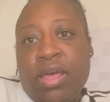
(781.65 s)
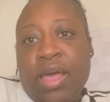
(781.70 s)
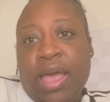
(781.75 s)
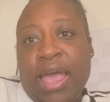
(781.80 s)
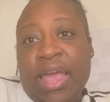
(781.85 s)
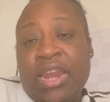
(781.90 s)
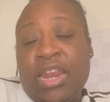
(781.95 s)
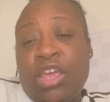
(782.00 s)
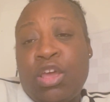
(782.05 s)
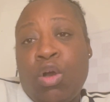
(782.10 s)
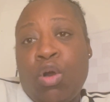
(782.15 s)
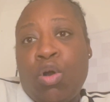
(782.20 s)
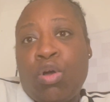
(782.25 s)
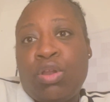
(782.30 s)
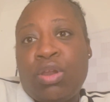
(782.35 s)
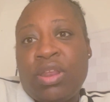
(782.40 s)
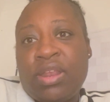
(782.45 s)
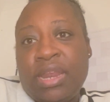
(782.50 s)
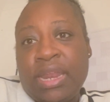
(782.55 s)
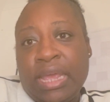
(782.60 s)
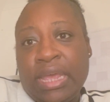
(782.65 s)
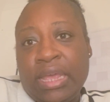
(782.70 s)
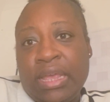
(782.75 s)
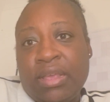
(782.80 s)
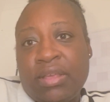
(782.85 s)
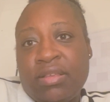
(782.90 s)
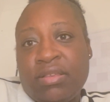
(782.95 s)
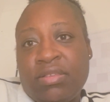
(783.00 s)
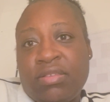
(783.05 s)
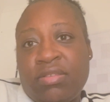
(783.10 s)
any
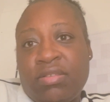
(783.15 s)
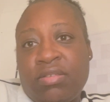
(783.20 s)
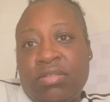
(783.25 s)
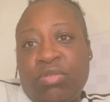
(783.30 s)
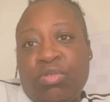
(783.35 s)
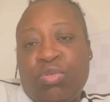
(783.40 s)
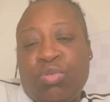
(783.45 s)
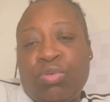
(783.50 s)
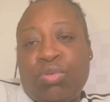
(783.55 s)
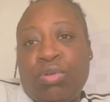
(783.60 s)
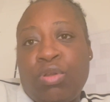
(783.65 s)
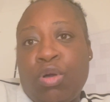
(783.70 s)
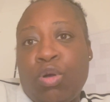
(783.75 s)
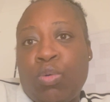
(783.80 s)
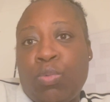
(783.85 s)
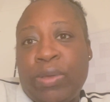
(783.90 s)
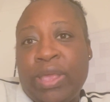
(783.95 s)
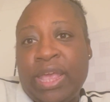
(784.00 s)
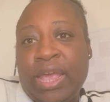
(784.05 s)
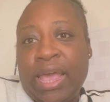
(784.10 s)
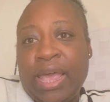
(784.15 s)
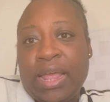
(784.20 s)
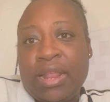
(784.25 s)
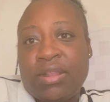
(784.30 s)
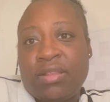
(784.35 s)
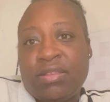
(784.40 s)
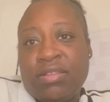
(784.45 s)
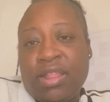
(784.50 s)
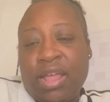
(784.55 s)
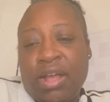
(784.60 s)
holidays or long
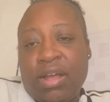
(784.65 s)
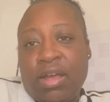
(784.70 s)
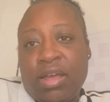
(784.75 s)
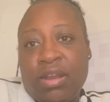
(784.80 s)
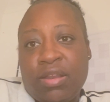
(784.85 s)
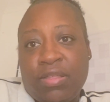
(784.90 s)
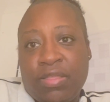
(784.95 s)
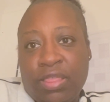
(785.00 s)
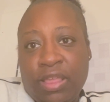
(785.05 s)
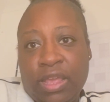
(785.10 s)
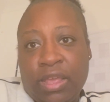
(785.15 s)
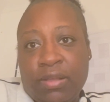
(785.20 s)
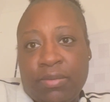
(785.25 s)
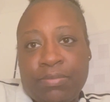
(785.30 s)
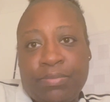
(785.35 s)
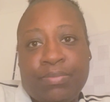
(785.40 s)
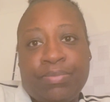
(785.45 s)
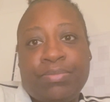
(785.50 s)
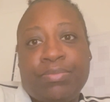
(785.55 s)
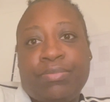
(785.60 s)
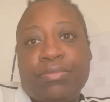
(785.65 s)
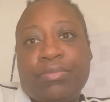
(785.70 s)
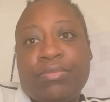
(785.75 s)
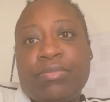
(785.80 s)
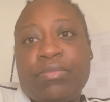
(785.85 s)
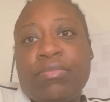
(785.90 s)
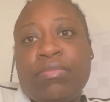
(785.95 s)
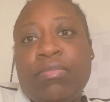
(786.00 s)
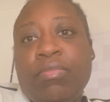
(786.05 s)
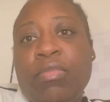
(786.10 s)
weekends, that kind of thing.
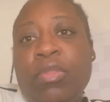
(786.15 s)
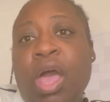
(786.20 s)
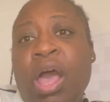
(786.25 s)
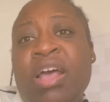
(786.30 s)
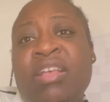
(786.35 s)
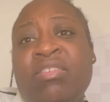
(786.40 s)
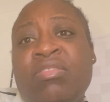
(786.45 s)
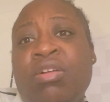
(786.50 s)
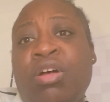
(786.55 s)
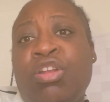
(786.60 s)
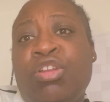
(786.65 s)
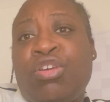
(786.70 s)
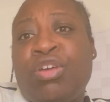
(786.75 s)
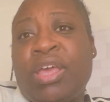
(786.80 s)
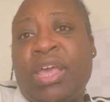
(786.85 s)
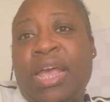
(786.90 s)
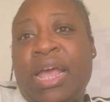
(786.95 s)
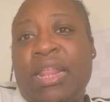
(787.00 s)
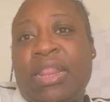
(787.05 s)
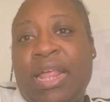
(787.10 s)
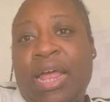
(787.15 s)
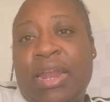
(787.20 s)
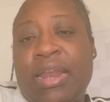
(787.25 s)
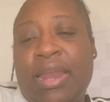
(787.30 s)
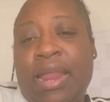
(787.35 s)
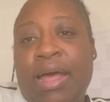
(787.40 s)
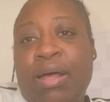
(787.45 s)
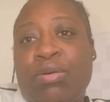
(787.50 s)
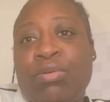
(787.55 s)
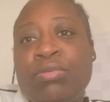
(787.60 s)
I start looking at that
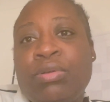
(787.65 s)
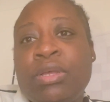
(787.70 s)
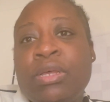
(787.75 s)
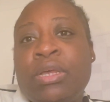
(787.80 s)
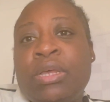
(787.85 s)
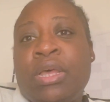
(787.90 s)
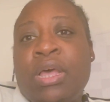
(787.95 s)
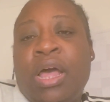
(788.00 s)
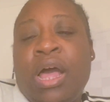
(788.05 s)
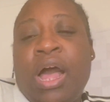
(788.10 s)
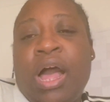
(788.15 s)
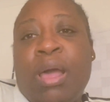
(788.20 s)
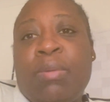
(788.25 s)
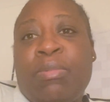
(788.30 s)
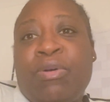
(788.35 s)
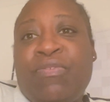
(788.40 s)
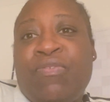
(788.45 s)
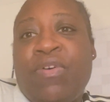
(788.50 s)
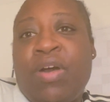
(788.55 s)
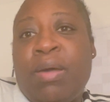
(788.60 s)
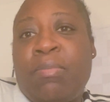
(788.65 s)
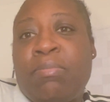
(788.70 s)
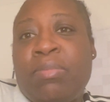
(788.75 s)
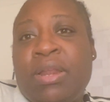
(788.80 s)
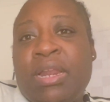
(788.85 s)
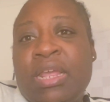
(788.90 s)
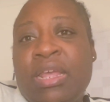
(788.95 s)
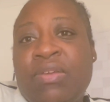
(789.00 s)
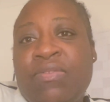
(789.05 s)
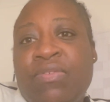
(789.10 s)
now. I'm a firm
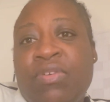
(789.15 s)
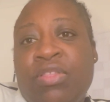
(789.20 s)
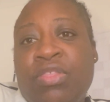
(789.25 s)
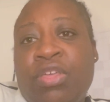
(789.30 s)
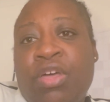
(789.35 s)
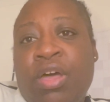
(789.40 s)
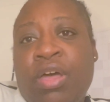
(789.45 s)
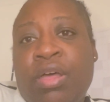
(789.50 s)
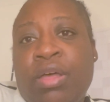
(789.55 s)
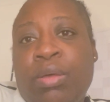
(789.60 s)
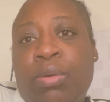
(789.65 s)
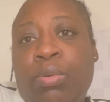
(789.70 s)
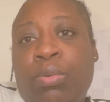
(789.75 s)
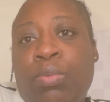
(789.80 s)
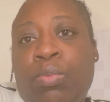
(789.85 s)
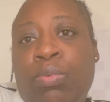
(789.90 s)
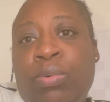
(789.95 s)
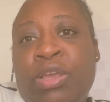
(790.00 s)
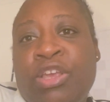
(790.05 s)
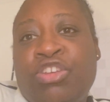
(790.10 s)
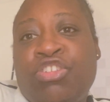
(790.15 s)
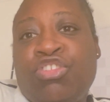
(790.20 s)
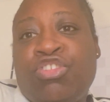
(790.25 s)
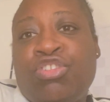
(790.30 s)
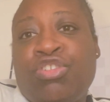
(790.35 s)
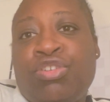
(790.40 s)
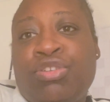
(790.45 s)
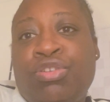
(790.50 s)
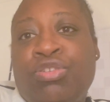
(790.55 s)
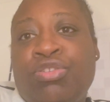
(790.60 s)
believer that we
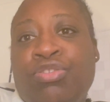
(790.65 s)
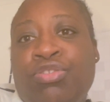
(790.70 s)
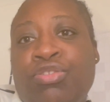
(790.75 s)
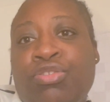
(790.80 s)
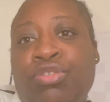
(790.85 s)
should